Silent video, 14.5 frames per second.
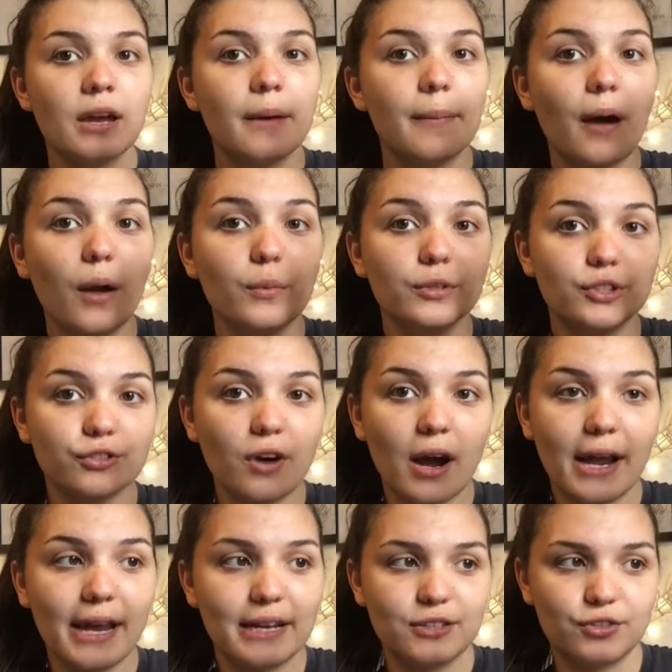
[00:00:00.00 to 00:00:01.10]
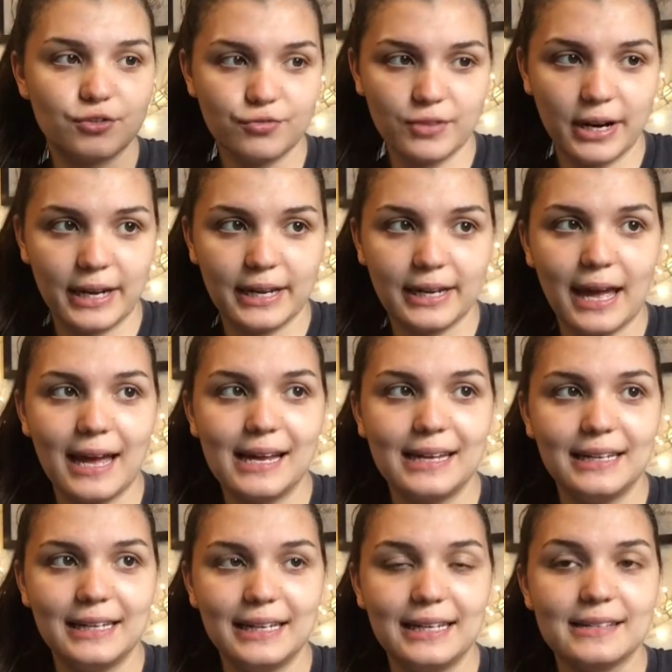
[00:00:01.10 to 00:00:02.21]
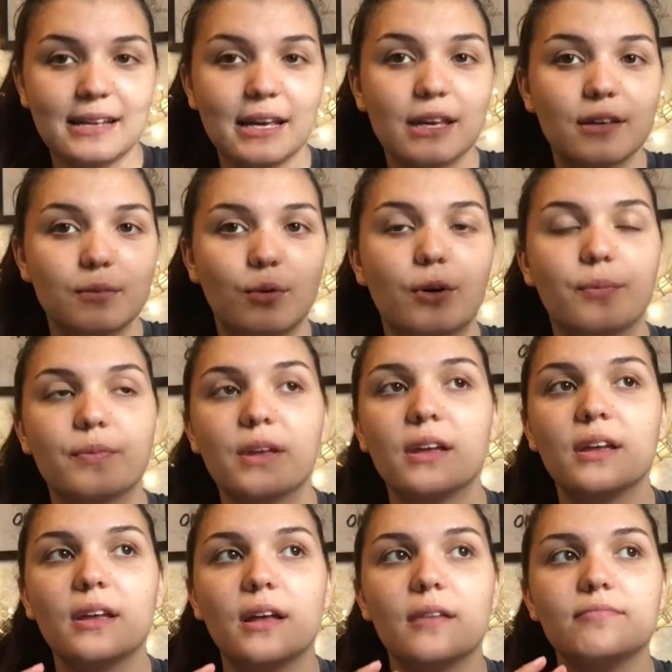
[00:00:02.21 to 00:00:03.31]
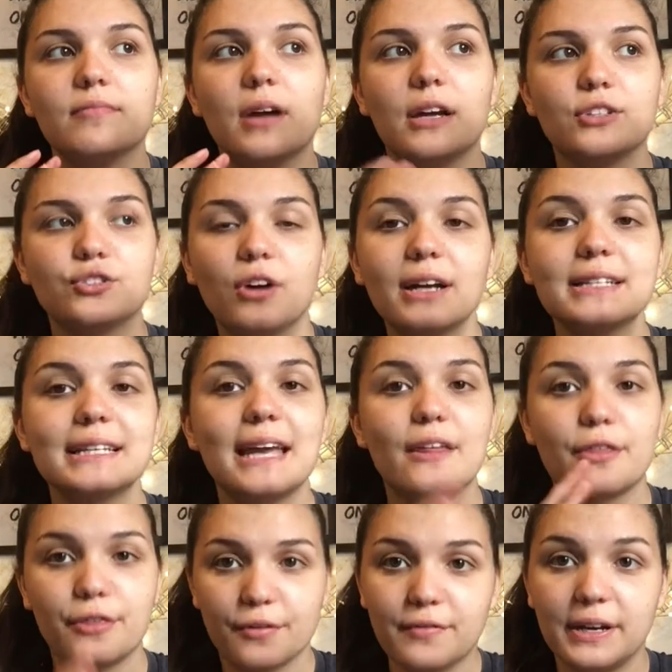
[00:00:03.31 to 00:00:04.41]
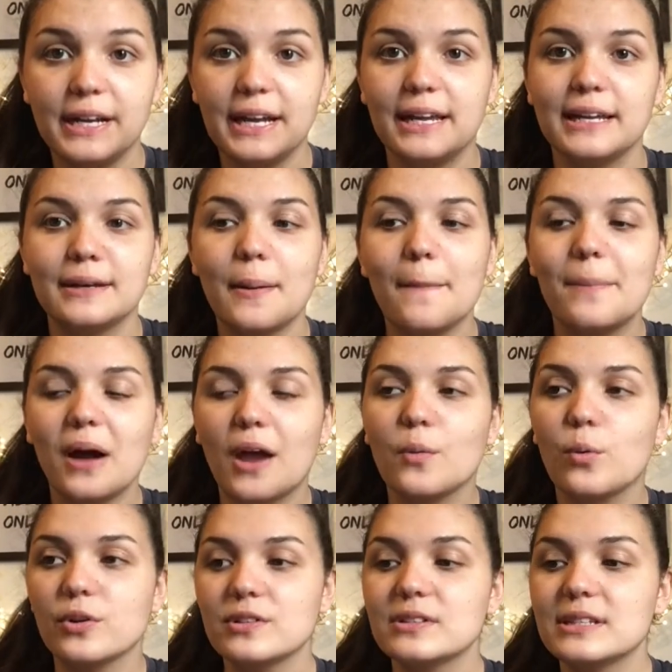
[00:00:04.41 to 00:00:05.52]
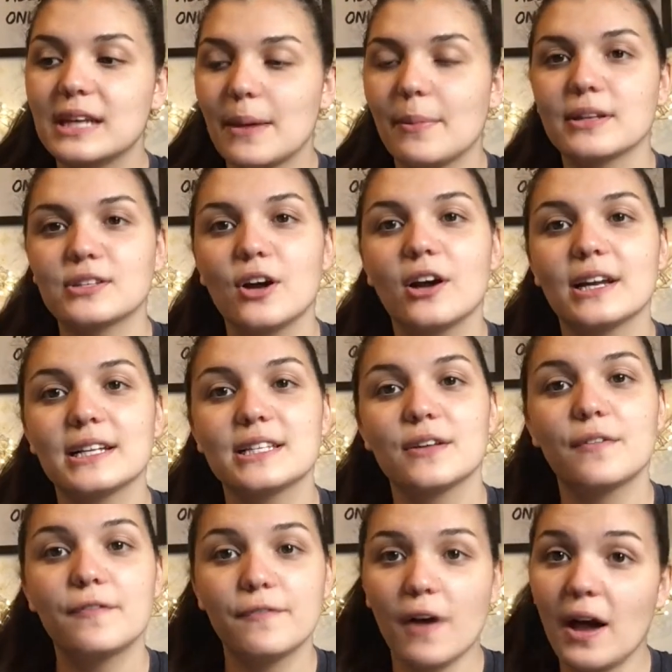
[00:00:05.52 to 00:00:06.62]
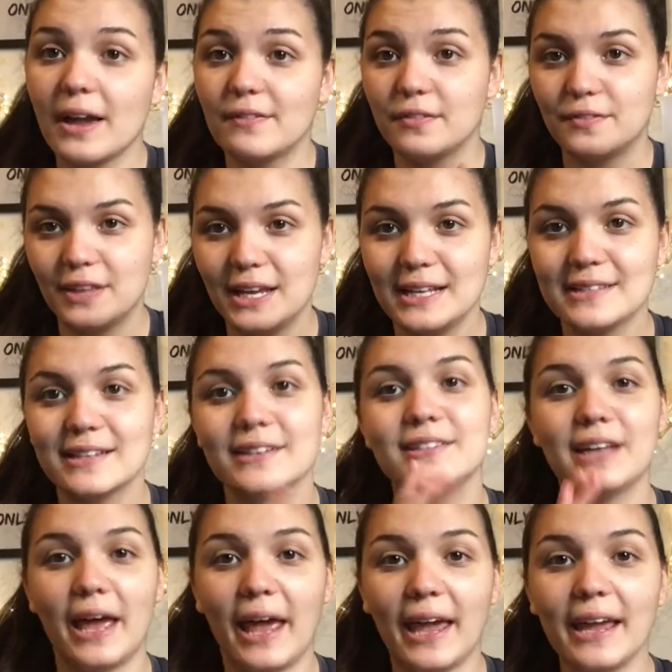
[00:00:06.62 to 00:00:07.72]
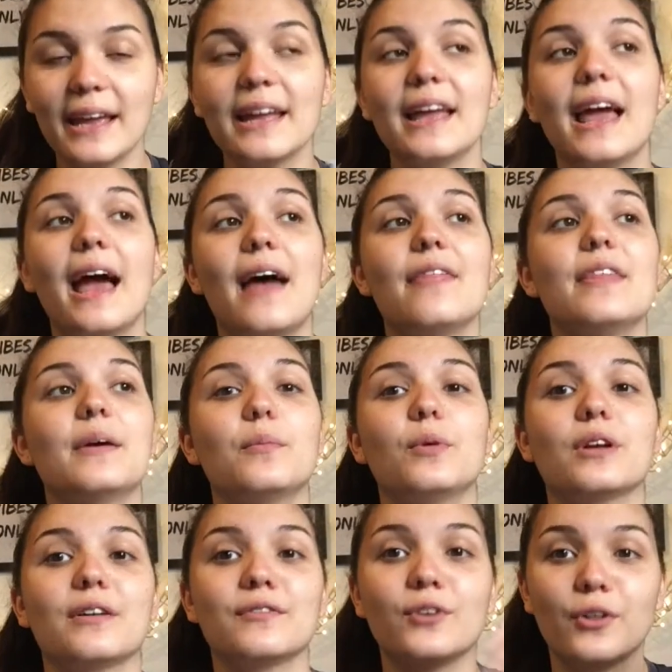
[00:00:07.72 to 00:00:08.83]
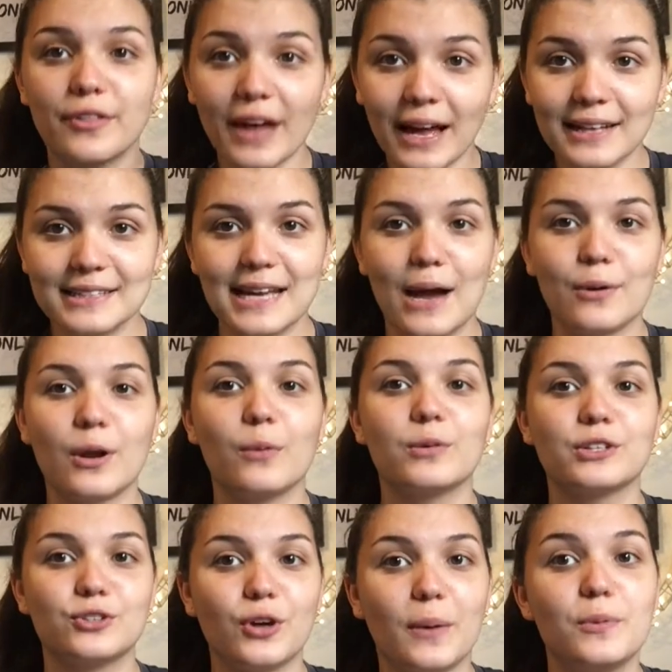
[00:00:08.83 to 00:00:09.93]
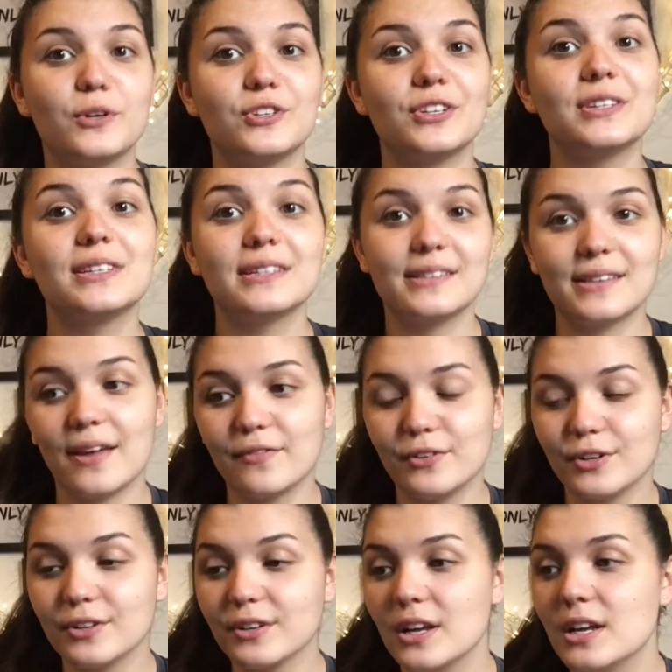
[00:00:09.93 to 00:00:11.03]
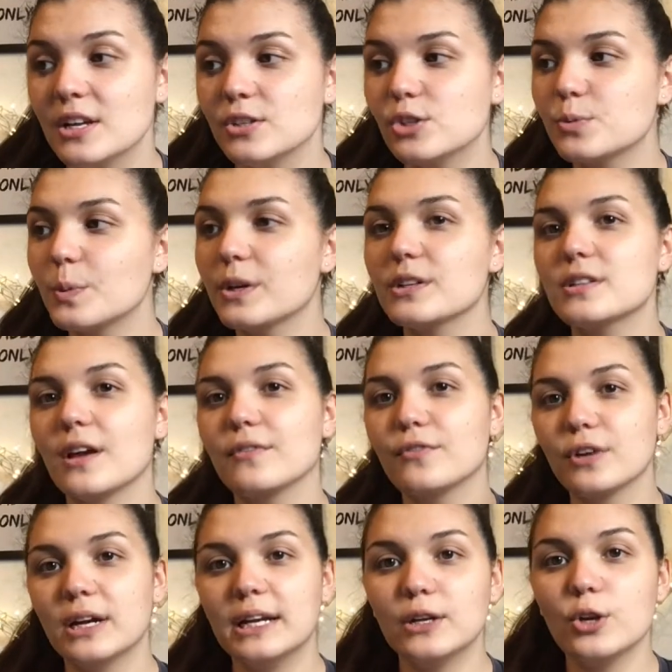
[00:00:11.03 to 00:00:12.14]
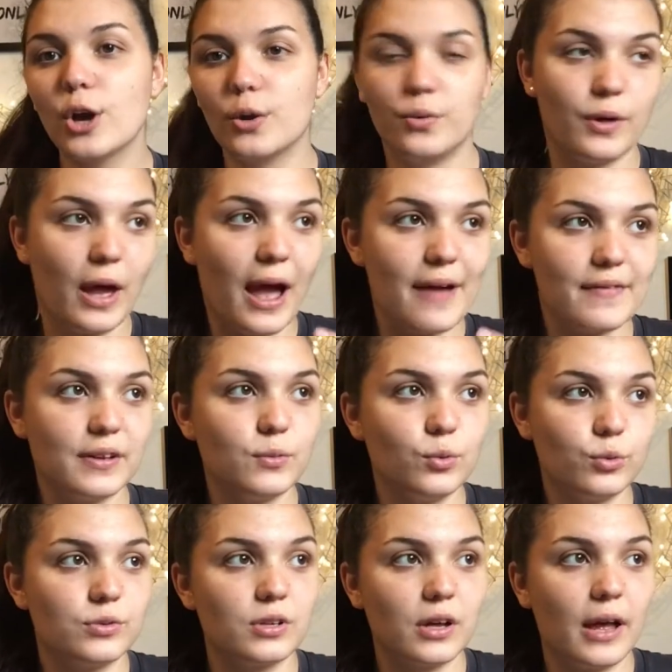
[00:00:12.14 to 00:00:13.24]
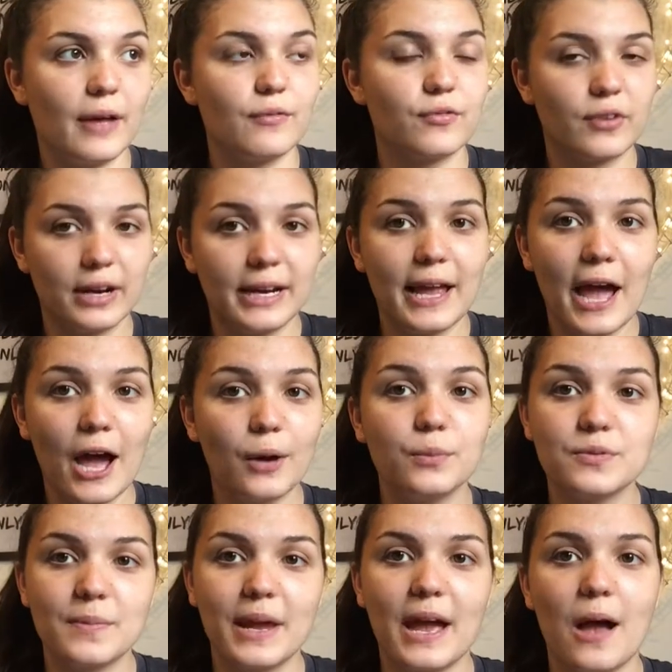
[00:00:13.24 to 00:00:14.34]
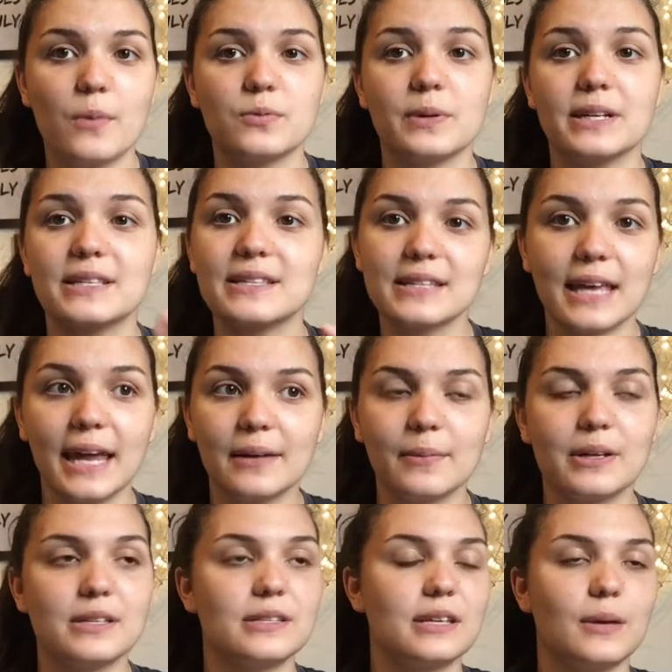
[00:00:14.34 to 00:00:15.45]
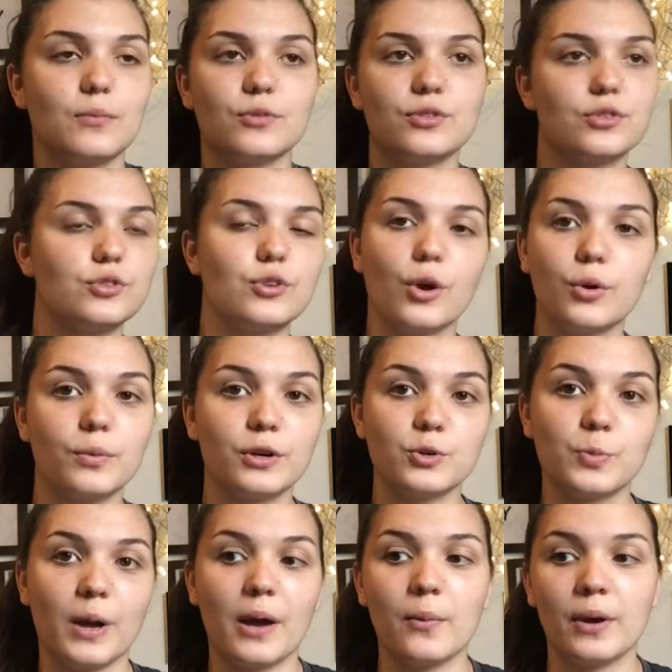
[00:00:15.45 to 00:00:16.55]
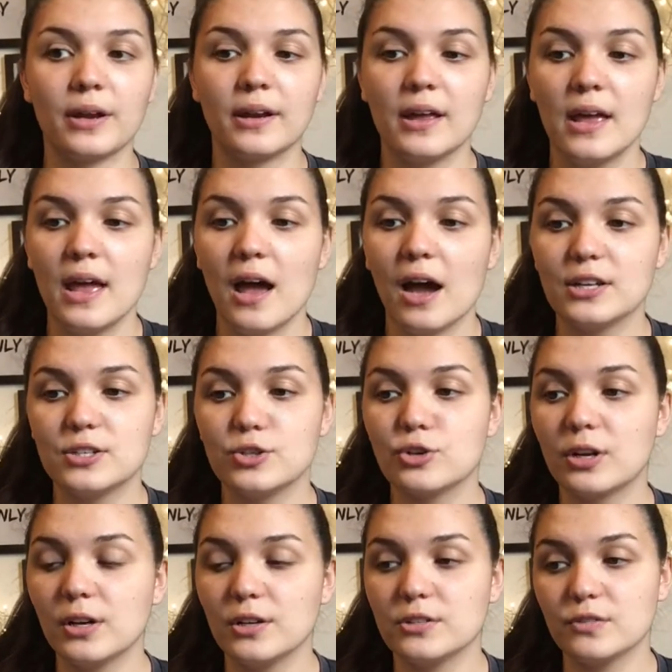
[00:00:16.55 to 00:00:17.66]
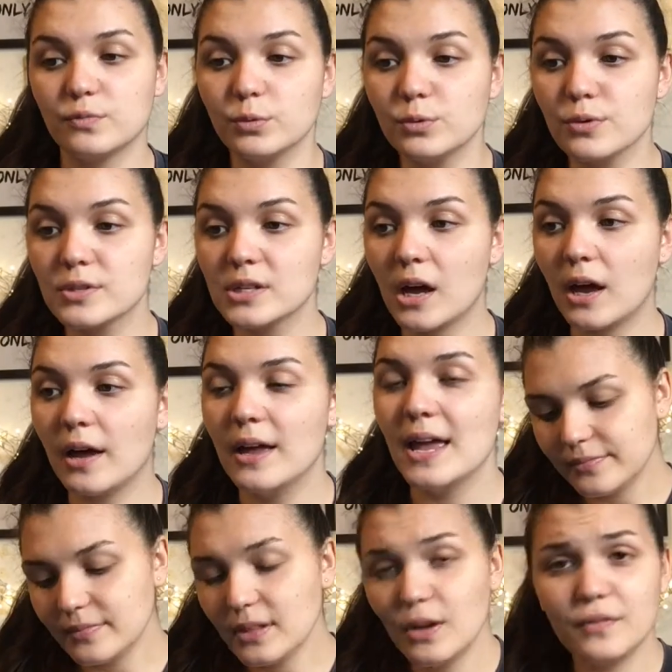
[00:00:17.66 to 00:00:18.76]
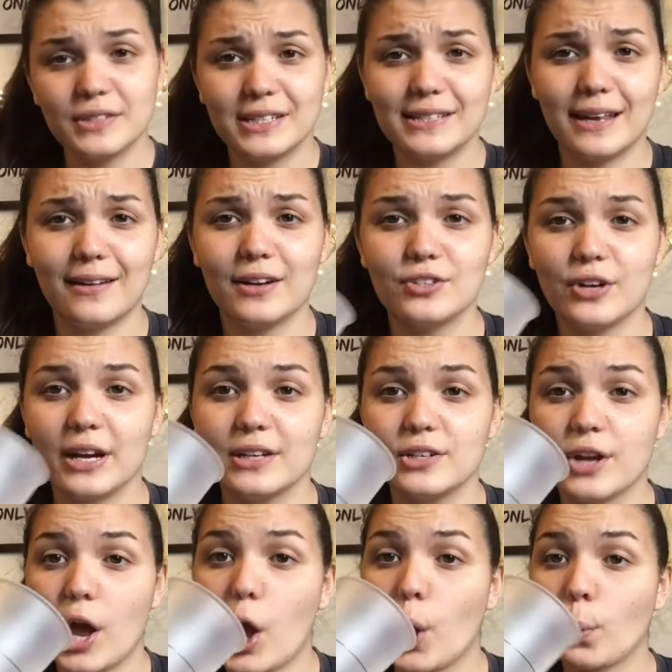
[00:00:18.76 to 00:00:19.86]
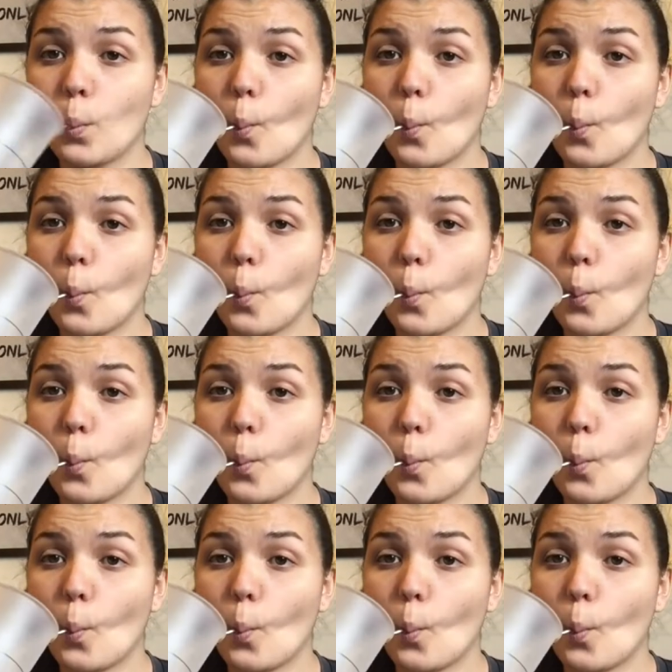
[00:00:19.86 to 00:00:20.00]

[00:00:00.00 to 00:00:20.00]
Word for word: But I will try and drink at least, like, well, I try to get three in, but I want to get my target to five of these a day. And then when I've got that down, I want to try and push it to seven. Just because I really know that having water really helps me. It helps my skin. My skin was so much better when I used to drink loads of water. Obviously staying hydrated, you know.